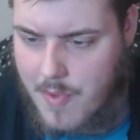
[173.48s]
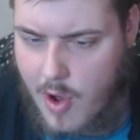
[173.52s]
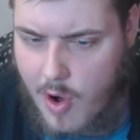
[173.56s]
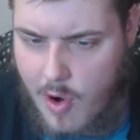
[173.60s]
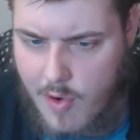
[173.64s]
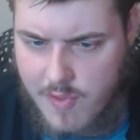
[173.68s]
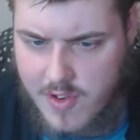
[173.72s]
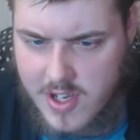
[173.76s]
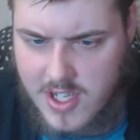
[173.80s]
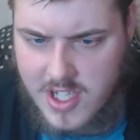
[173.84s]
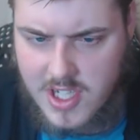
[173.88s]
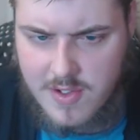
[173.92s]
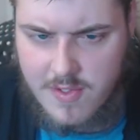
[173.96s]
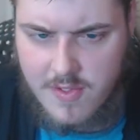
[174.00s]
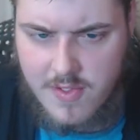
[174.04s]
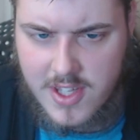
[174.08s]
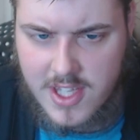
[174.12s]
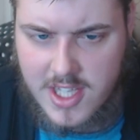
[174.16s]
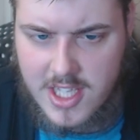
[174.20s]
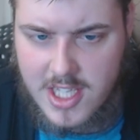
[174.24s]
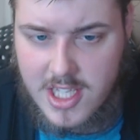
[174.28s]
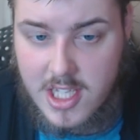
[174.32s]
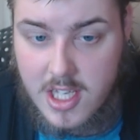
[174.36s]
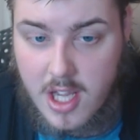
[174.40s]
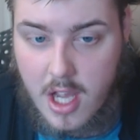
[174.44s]
of each of
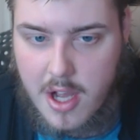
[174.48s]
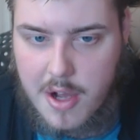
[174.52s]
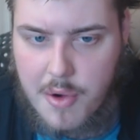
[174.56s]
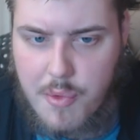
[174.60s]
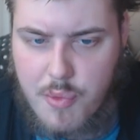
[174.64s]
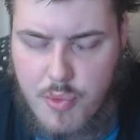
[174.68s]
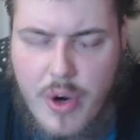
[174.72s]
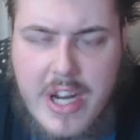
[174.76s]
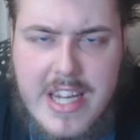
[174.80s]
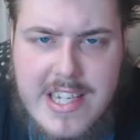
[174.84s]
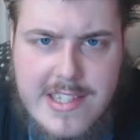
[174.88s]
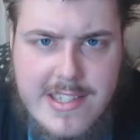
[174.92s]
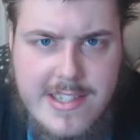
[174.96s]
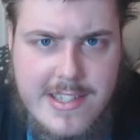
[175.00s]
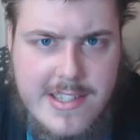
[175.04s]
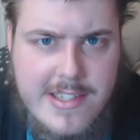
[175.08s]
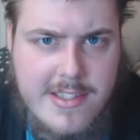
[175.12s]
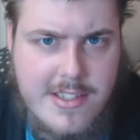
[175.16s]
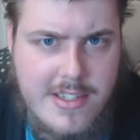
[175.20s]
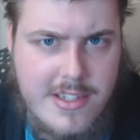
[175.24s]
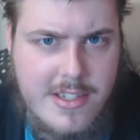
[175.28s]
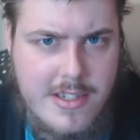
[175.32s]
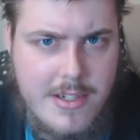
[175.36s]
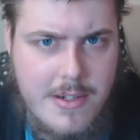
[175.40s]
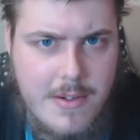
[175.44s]
the
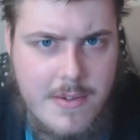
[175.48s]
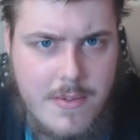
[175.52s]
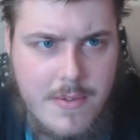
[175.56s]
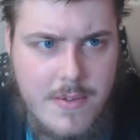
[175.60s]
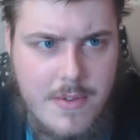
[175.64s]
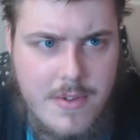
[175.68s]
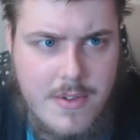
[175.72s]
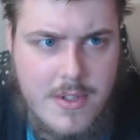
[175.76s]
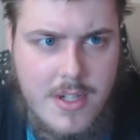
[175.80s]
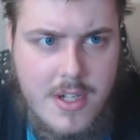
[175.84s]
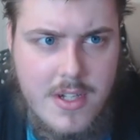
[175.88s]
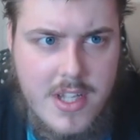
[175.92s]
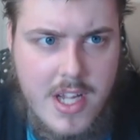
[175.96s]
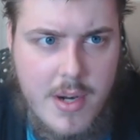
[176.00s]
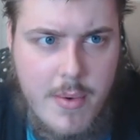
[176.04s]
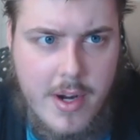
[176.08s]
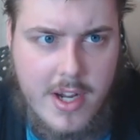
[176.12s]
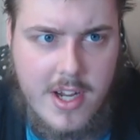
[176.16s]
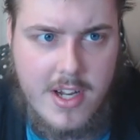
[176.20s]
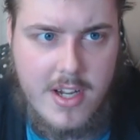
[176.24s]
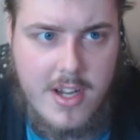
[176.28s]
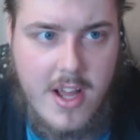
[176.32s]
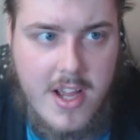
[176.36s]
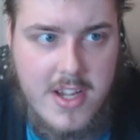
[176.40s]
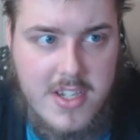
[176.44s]
races that they
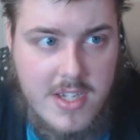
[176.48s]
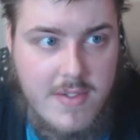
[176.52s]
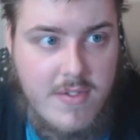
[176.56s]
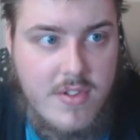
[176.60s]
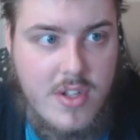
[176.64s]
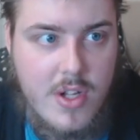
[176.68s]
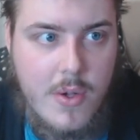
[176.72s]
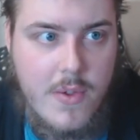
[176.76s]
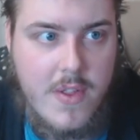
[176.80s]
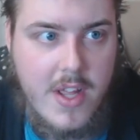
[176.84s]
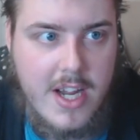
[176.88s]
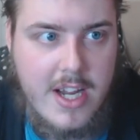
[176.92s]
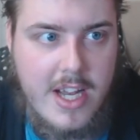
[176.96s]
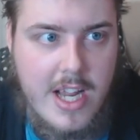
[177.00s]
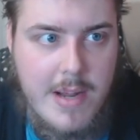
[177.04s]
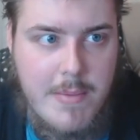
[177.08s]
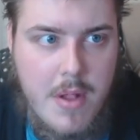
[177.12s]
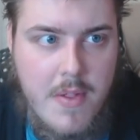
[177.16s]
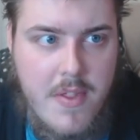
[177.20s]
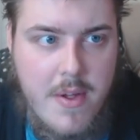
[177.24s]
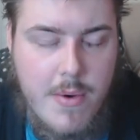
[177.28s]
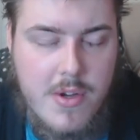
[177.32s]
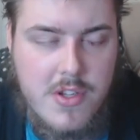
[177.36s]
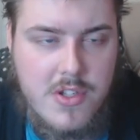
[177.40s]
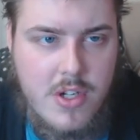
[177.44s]
recognize, even though they claim
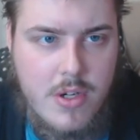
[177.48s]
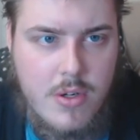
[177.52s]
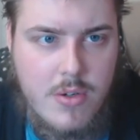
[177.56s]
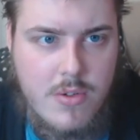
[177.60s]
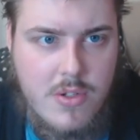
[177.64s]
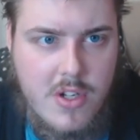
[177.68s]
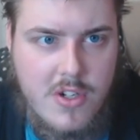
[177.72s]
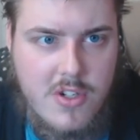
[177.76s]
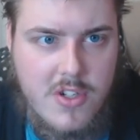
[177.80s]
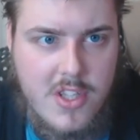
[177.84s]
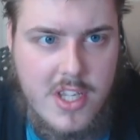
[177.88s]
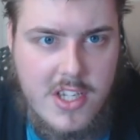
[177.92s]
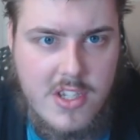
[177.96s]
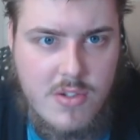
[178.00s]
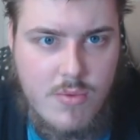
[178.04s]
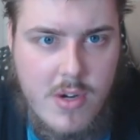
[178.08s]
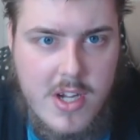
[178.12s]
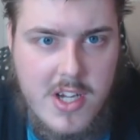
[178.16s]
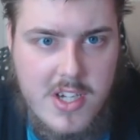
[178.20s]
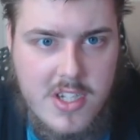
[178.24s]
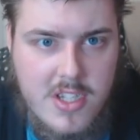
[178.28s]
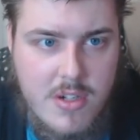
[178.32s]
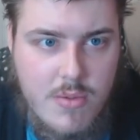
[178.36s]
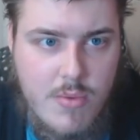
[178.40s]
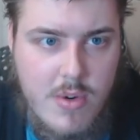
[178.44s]
that there is no such thing as
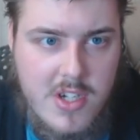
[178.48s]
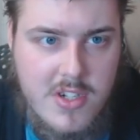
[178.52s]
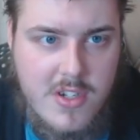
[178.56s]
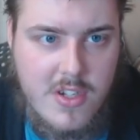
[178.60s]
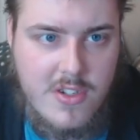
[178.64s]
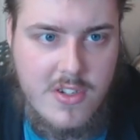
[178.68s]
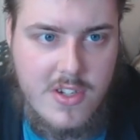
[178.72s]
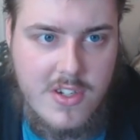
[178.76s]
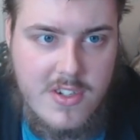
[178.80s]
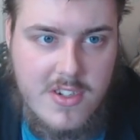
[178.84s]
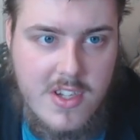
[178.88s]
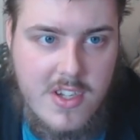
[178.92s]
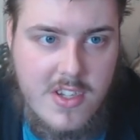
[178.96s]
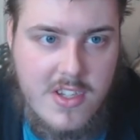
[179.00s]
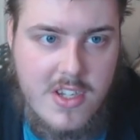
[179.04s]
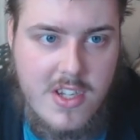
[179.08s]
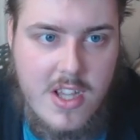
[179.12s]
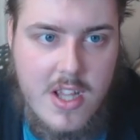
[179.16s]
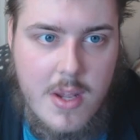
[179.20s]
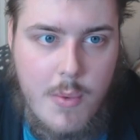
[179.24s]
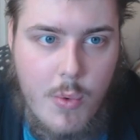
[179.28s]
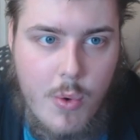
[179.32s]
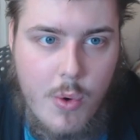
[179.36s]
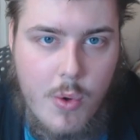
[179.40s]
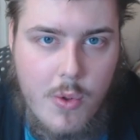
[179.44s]
race and that race doesn't exist
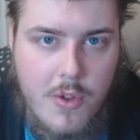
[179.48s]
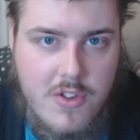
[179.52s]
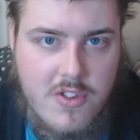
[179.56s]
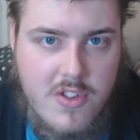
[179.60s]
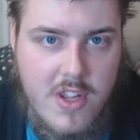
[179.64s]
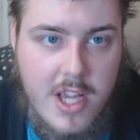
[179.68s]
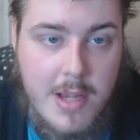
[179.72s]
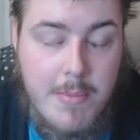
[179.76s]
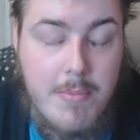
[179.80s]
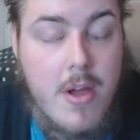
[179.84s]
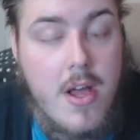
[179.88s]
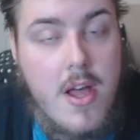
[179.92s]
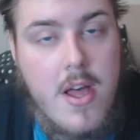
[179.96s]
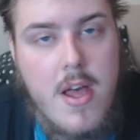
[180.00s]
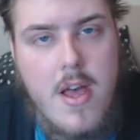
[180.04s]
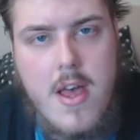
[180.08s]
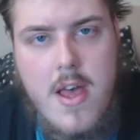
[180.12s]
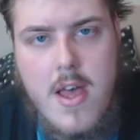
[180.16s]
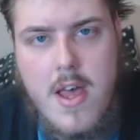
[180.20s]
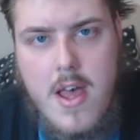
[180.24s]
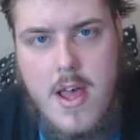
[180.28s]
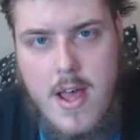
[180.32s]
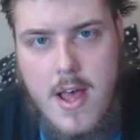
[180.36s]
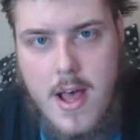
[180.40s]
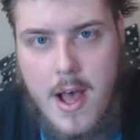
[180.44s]
and that we're all the same,
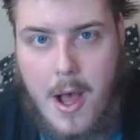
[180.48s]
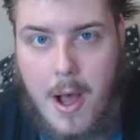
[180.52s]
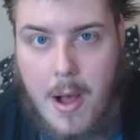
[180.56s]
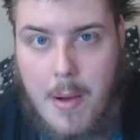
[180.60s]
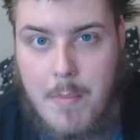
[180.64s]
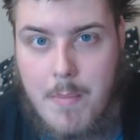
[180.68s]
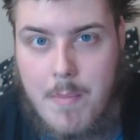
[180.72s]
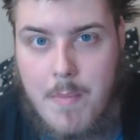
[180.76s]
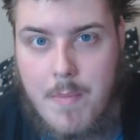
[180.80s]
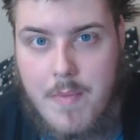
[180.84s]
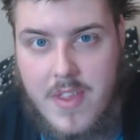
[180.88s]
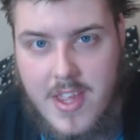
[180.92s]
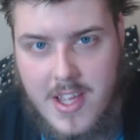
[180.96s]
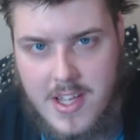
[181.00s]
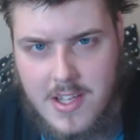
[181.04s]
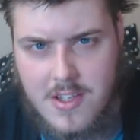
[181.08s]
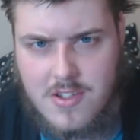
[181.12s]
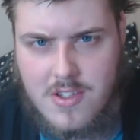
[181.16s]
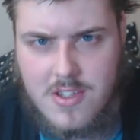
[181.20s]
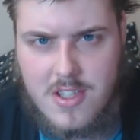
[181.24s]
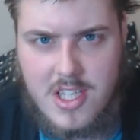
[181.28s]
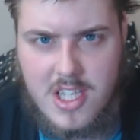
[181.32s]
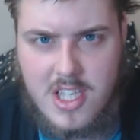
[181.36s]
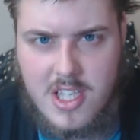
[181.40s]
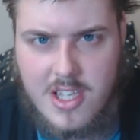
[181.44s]

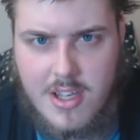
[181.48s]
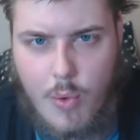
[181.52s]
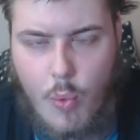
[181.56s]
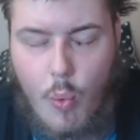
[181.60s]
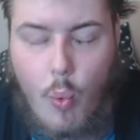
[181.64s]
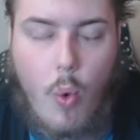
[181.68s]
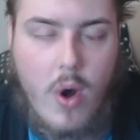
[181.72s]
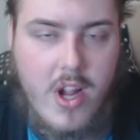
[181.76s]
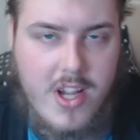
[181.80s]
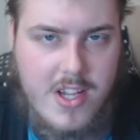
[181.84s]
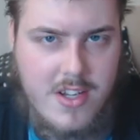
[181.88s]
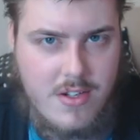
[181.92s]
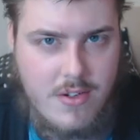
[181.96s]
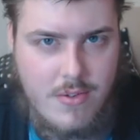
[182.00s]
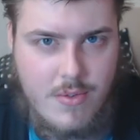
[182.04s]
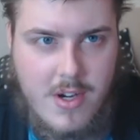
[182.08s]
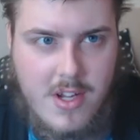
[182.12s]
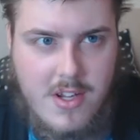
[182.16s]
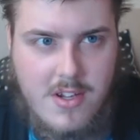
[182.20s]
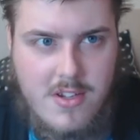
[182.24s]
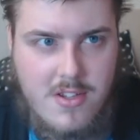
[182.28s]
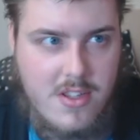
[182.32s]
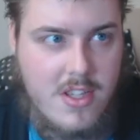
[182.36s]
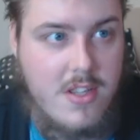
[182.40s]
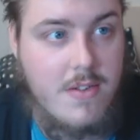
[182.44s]
is the white
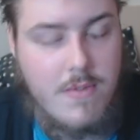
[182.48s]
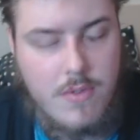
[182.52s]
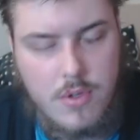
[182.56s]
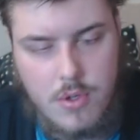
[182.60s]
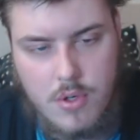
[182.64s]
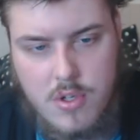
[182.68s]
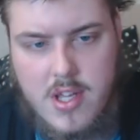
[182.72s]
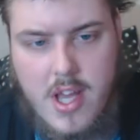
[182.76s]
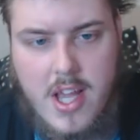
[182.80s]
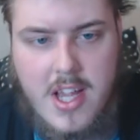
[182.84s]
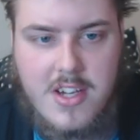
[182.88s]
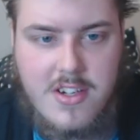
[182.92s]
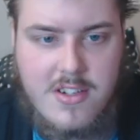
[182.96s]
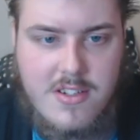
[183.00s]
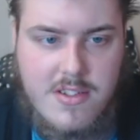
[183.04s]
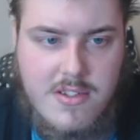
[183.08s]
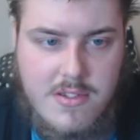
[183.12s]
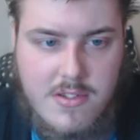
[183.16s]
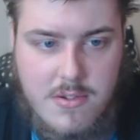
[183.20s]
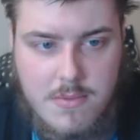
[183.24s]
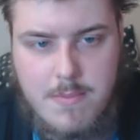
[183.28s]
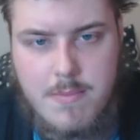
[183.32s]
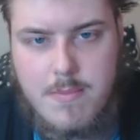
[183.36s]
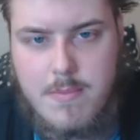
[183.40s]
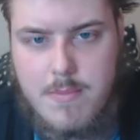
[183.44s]
race, the
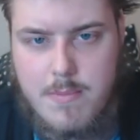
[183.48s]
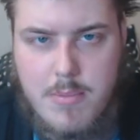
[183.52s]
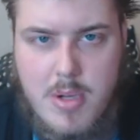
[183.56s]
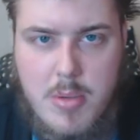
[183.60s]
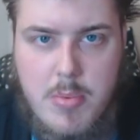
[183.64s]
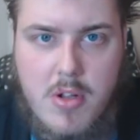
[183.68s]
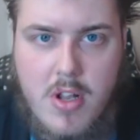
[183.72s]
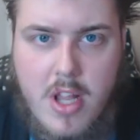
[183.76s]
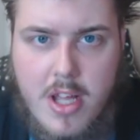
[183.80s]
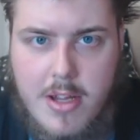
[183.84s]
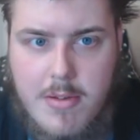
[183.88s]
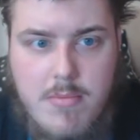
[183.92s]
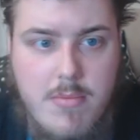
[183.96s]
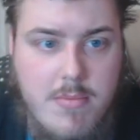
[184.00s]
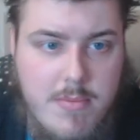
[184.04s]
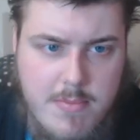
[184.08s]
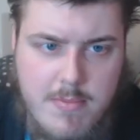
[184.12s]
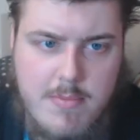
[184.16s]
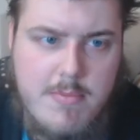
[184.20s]
Caucasians, people like